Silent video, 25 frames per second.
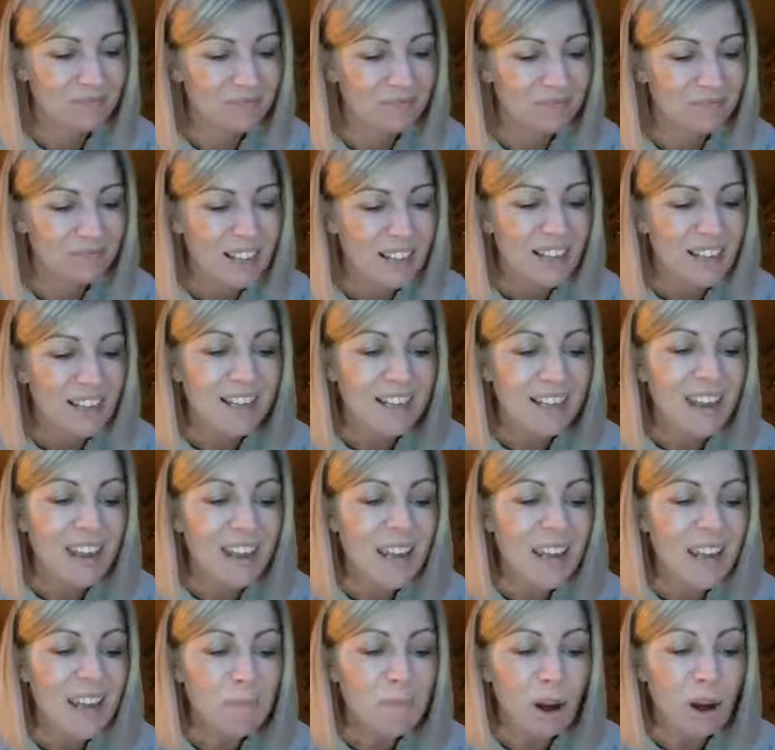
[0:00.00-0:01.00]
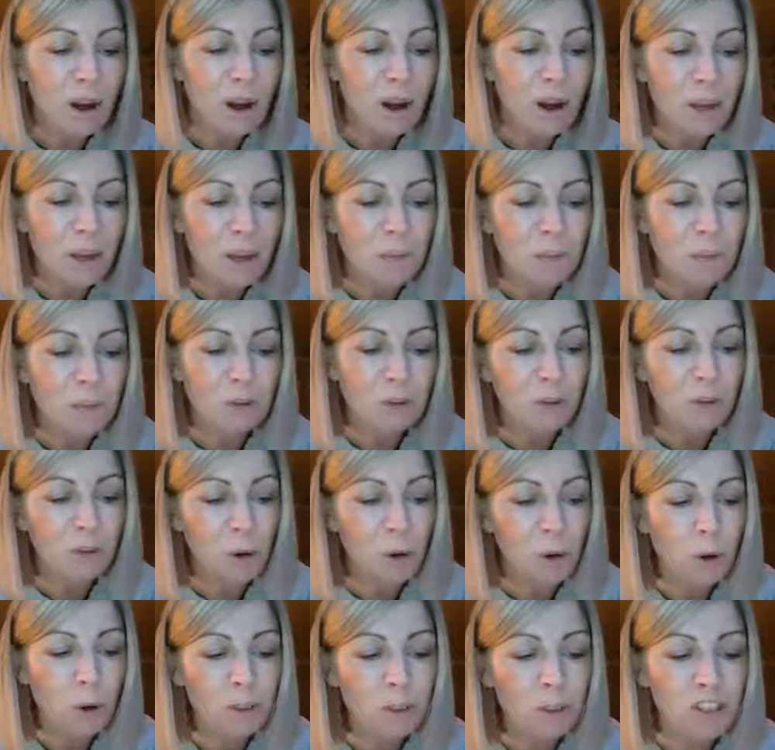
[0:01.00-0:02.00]
The name I'm putting forward
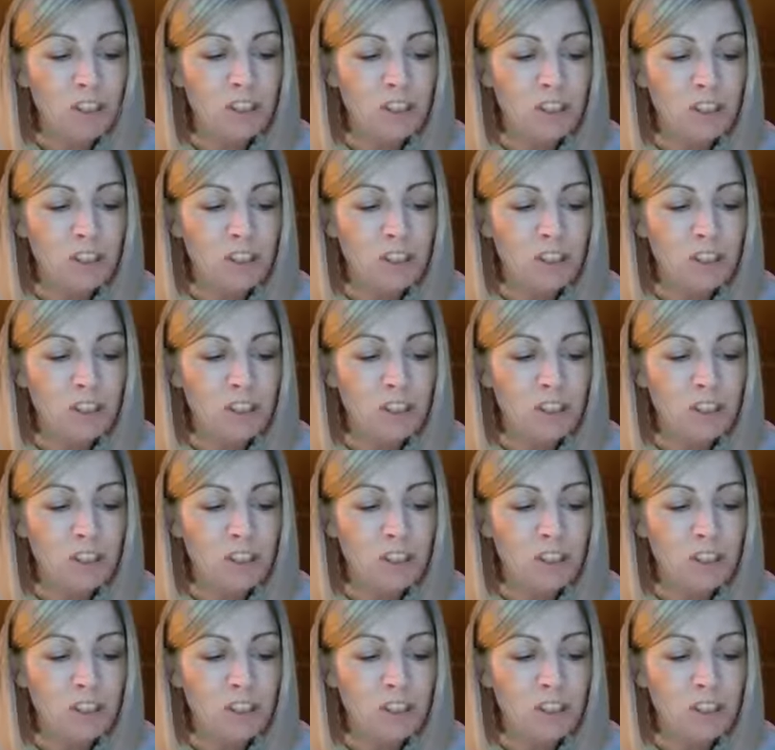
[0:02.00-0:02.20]
for